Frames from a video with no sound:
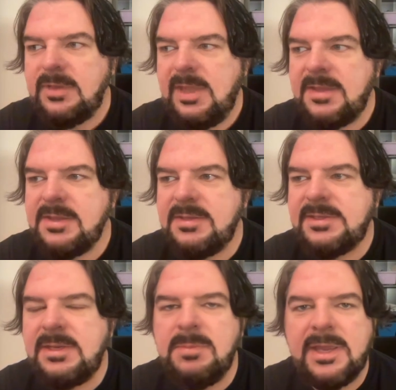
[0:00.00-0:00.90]
It
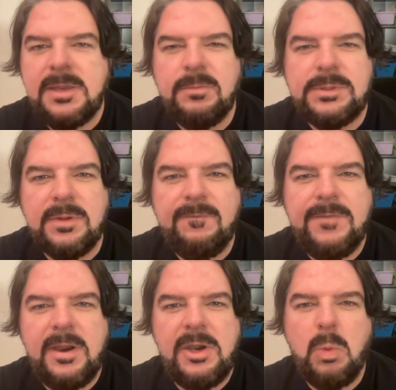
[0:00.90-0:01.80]
seemed like it was a
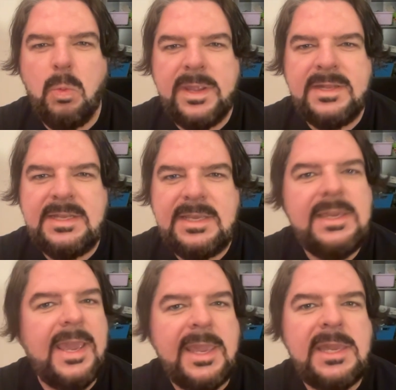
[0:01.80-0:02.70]
very windy
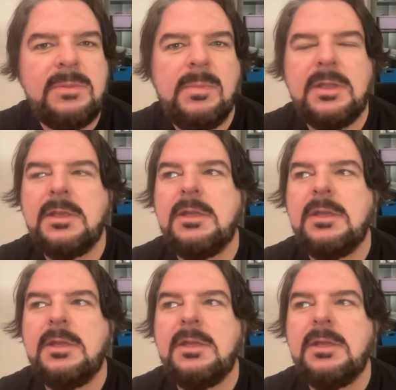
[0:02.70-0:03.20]
game,